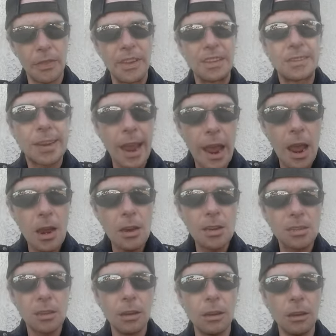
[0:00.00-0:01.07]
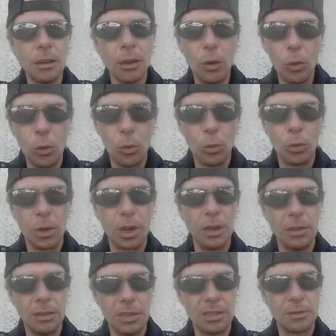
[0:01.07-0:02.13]
The talent alone
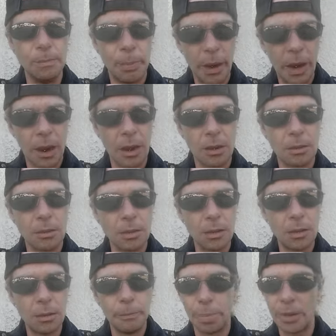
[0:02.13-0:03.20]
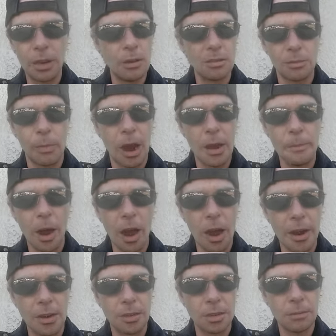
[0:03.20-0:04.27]
in this band blows my
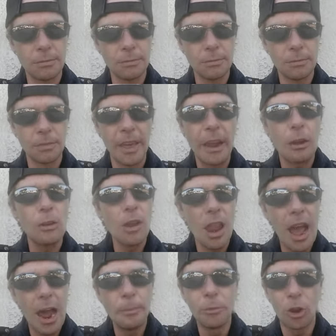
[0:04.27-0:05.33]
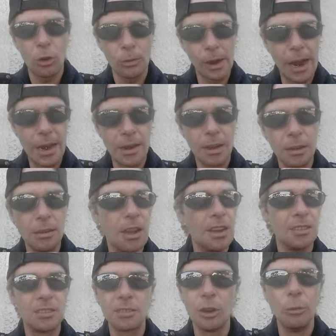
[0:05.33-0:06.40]
mind. They are lab created.
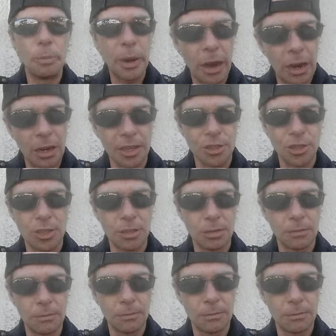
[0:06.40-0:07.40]
It's so polished.